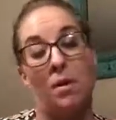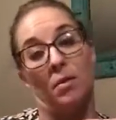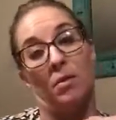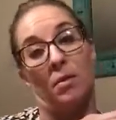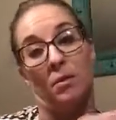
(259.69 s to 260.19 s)

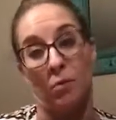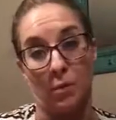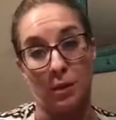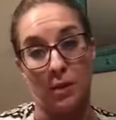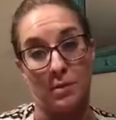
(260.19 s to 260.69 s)

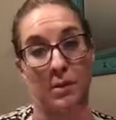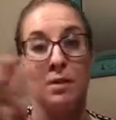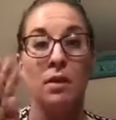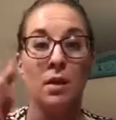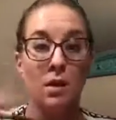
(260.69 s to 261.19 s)
4,000.
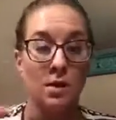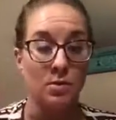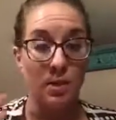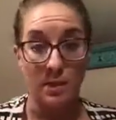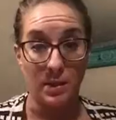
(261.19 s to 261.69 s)
So I
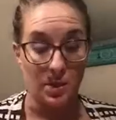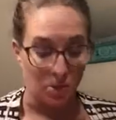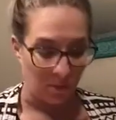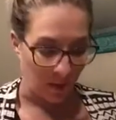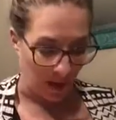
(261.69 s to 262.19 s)
teach them that.